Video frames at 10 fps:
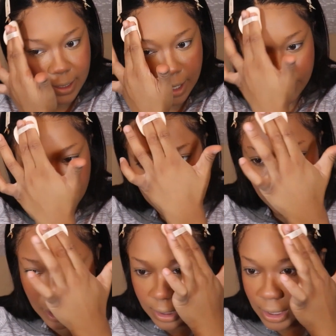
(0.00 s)
That'll get
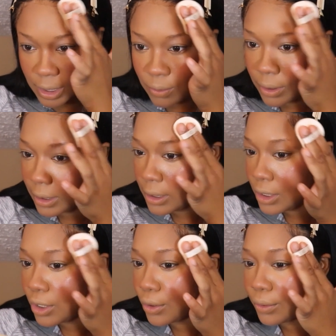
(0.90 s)
shiny and oily
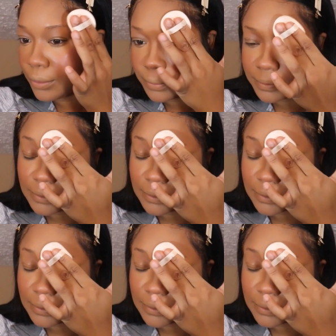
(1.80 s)
too.